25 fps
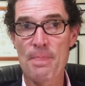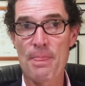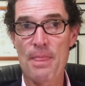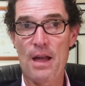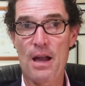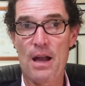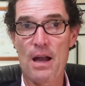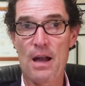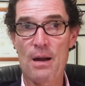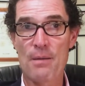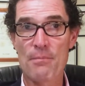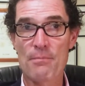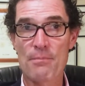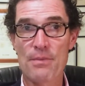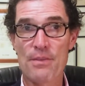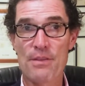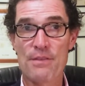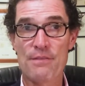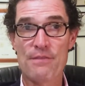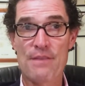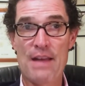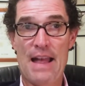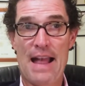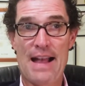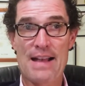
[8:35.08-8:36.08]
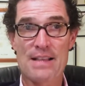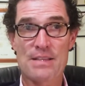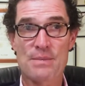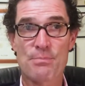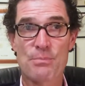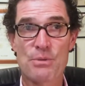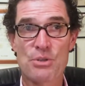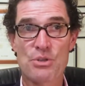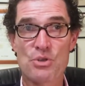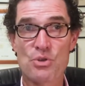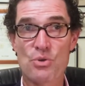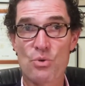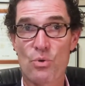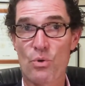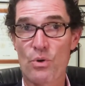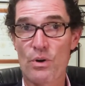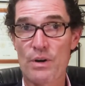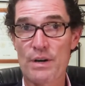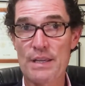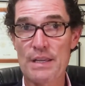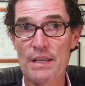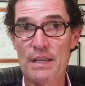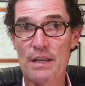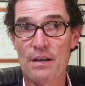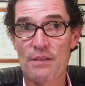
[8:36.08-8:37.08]
The vast
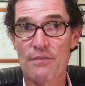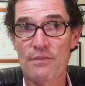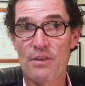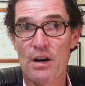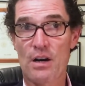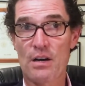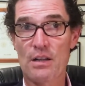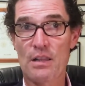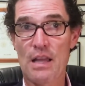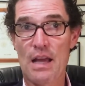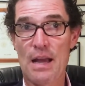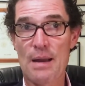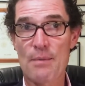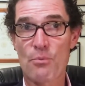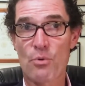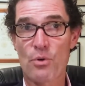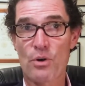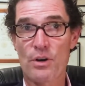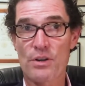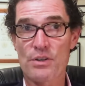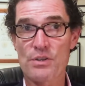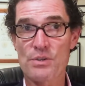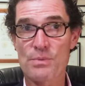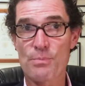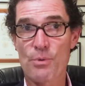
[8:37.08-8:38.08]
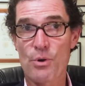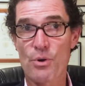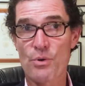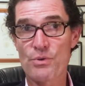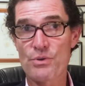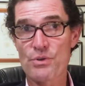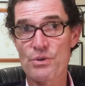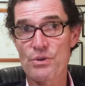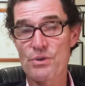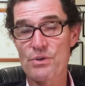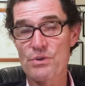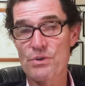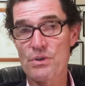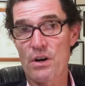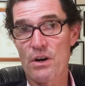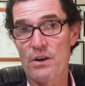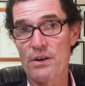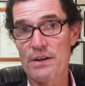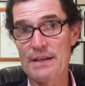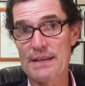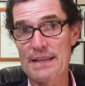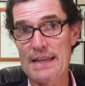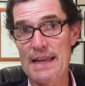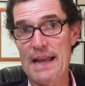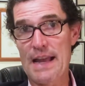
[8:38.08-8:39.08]
majority of our LIBOR exposures
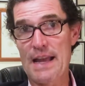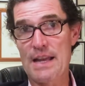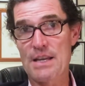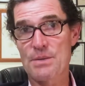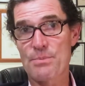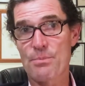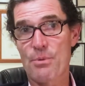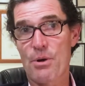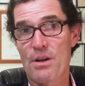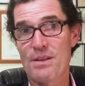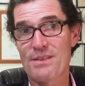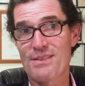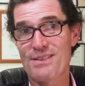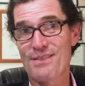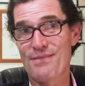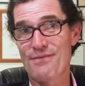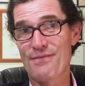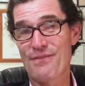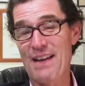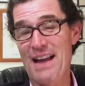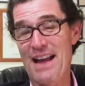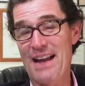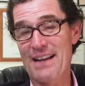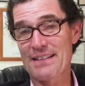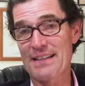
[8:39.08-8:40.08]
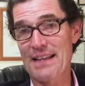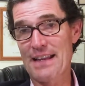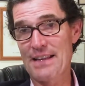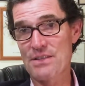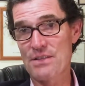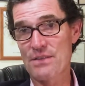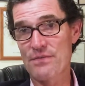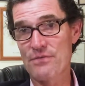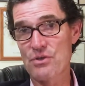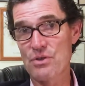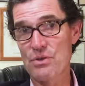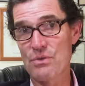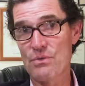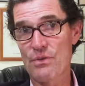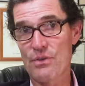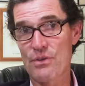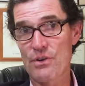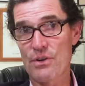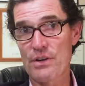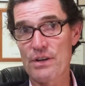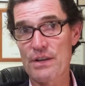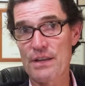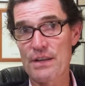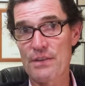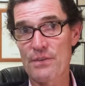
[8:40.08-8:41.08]
are in cash bonds. In fact, as of June
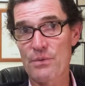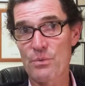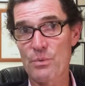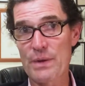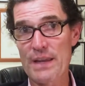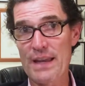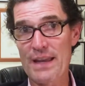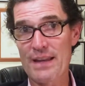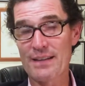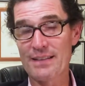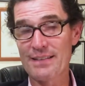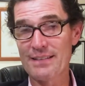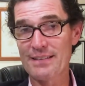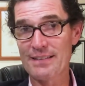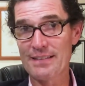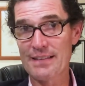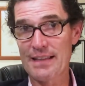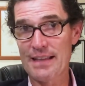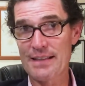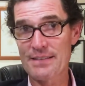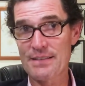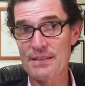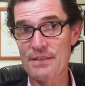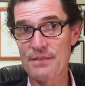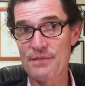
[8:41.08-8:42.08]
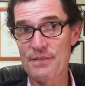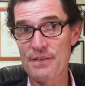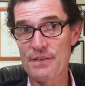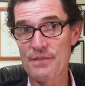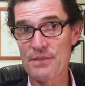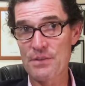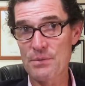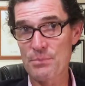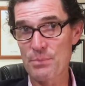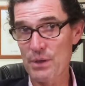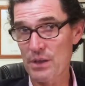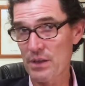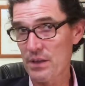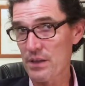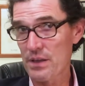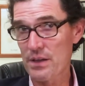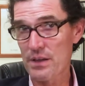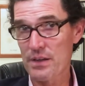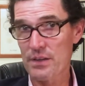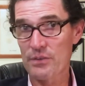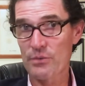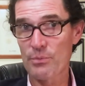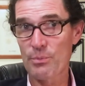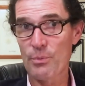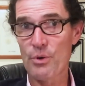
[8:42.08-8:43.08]
30th, we had a little less than $50 billion
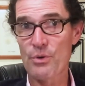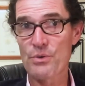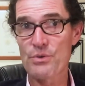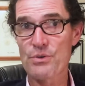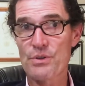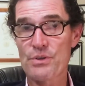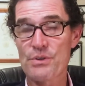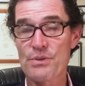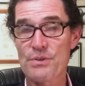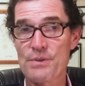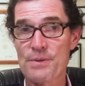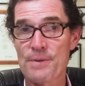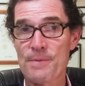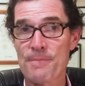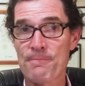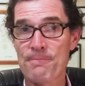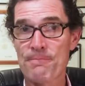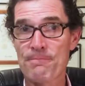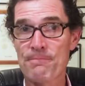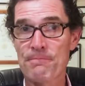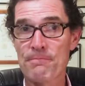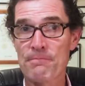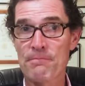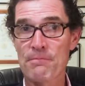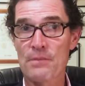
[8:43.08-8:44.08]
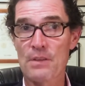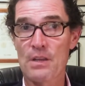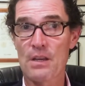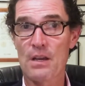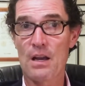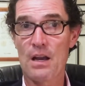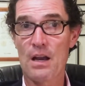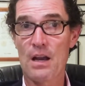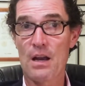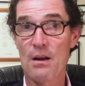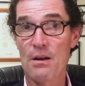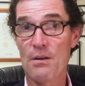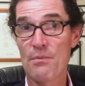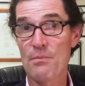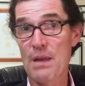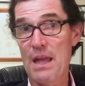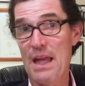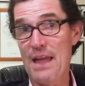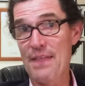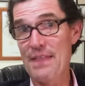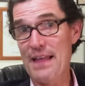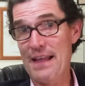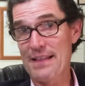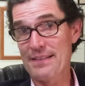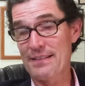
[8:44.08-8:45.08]
in exposures.
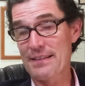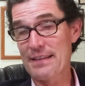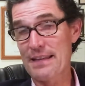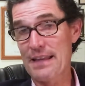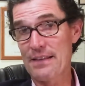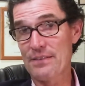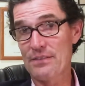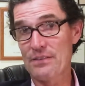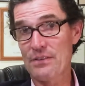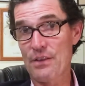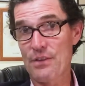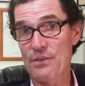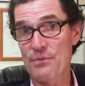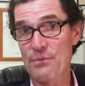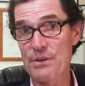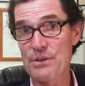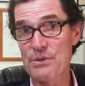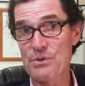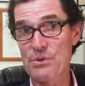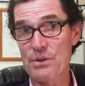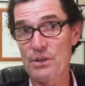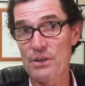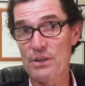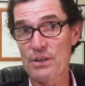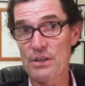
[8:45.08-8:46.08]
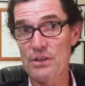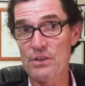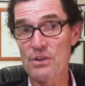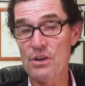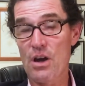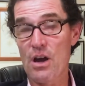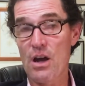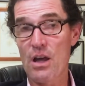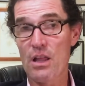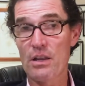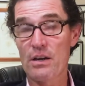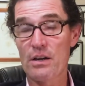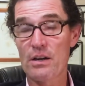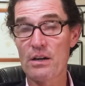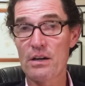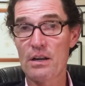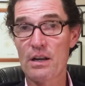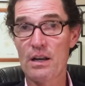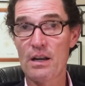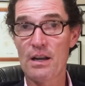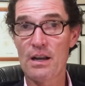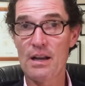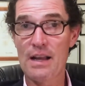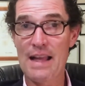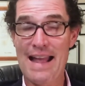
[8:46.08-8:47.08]
And that's against a $3 trillion
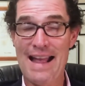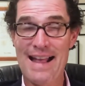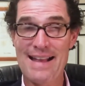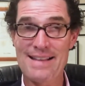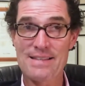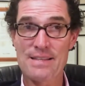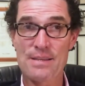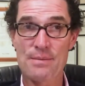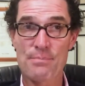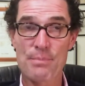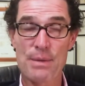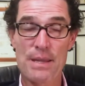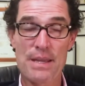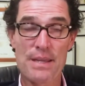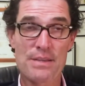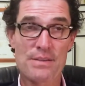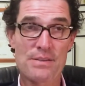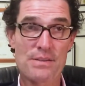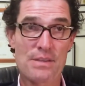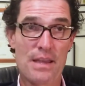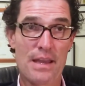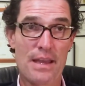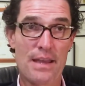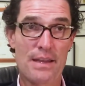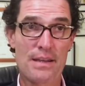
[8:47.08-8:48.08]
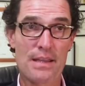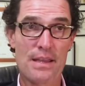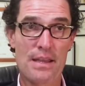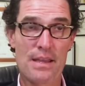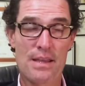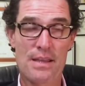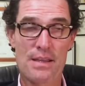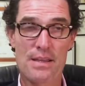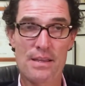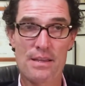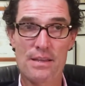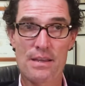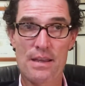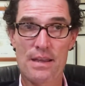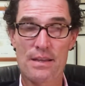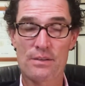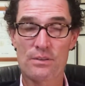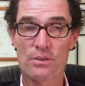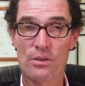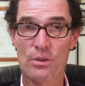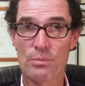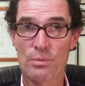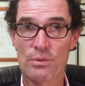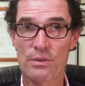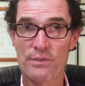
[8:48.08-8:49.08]
asset base at
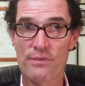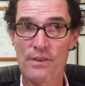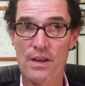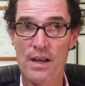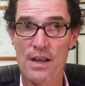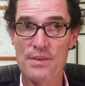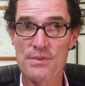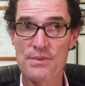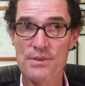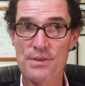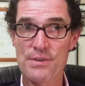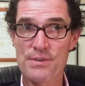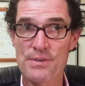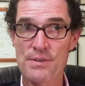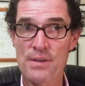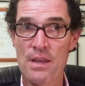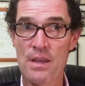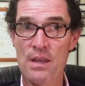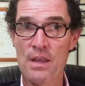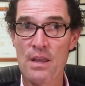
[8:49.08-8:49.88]
Global Advisors.